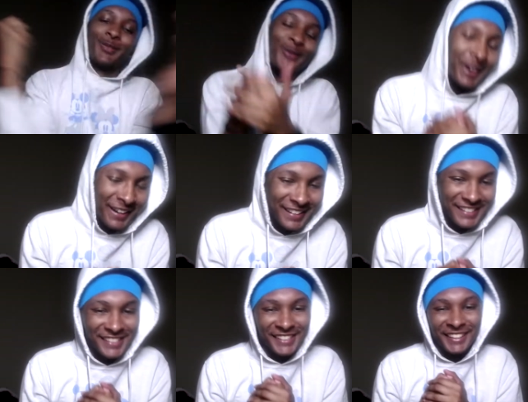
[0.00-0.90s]

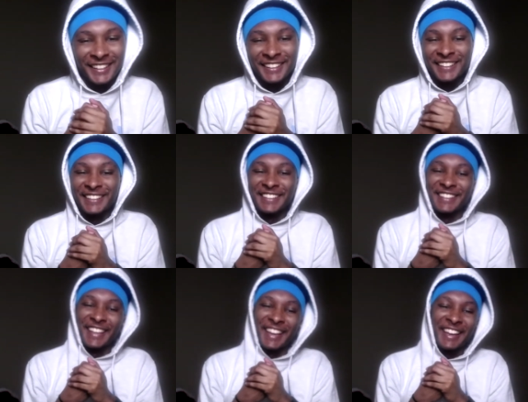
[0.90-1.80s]
What's good,
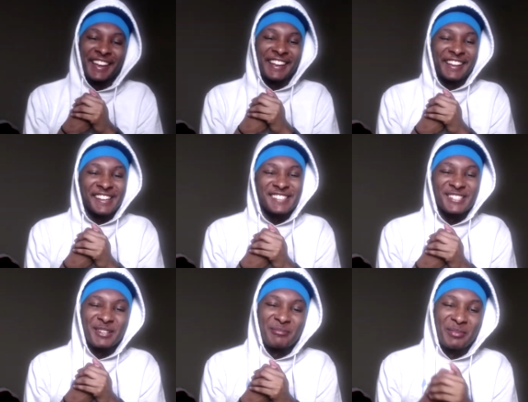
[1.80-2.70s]
gang? It's
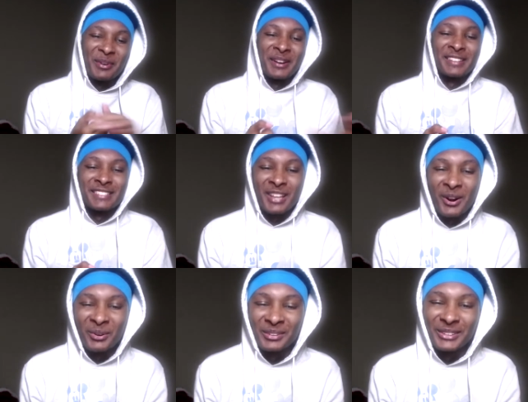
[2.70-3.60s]
your boy
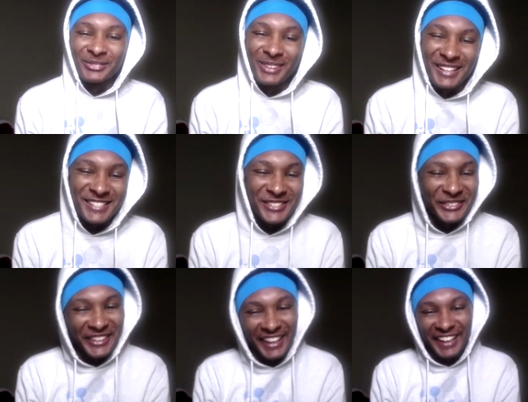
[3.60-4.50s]
Tony
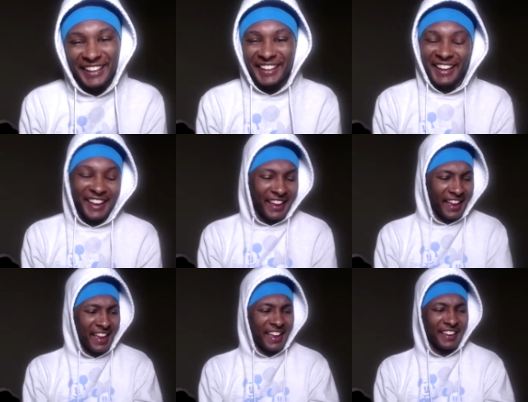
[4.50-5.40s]
Russell,
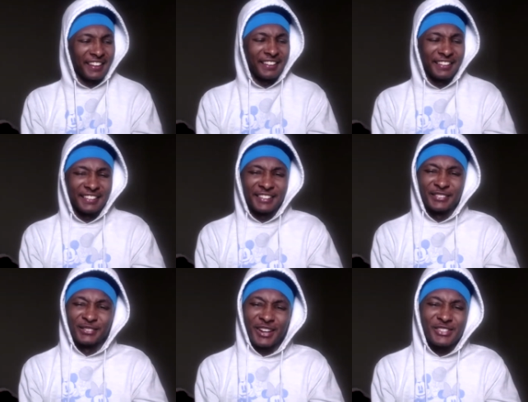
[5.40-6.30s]
aka Hoodie
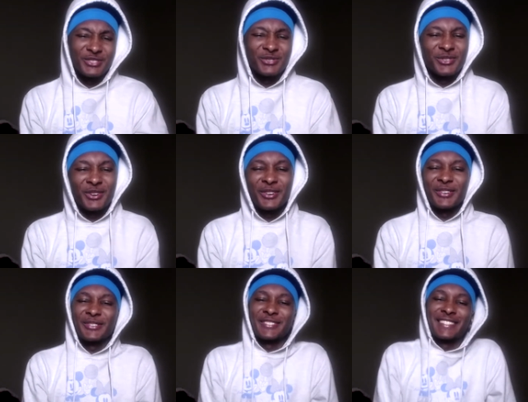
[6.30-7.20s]
Russ, you know what
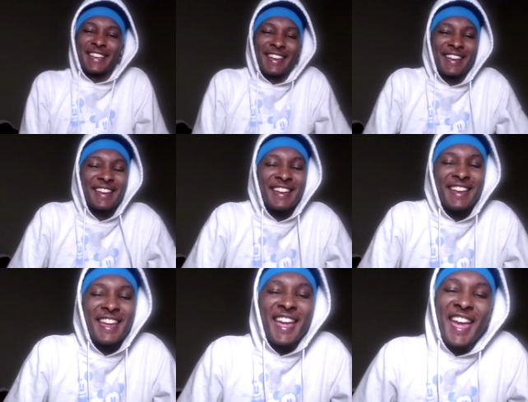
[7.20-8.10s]
I'm saying?
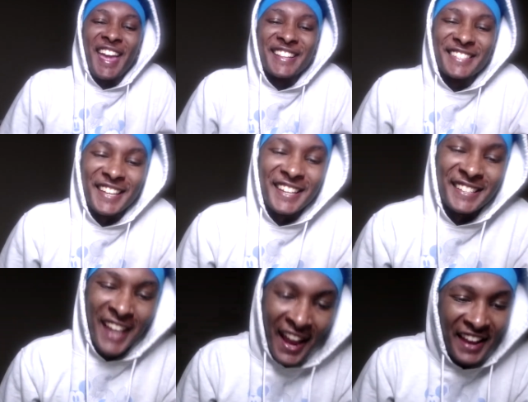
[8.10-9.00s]
And
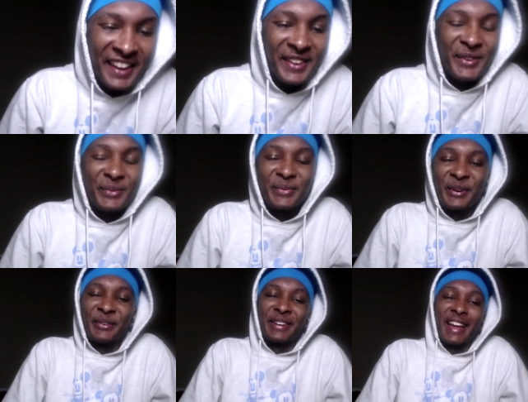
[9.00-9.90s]
today,
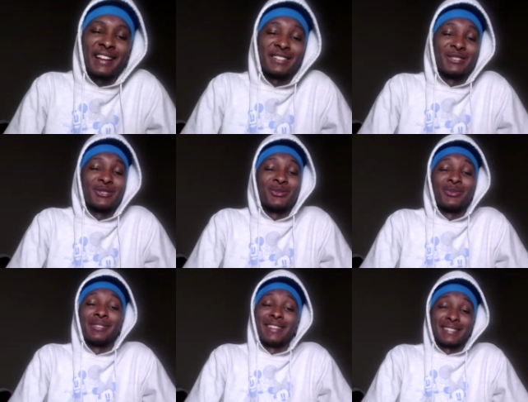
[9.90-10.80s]
we're reacting
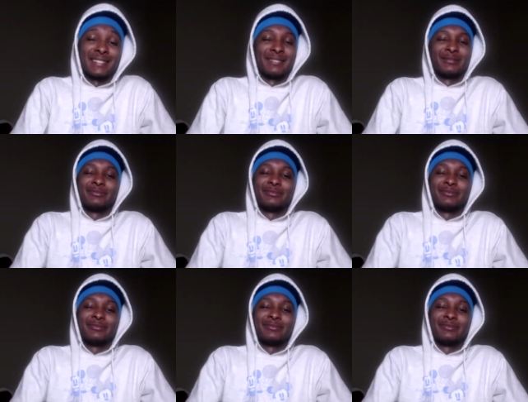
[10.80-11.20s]
to, listen,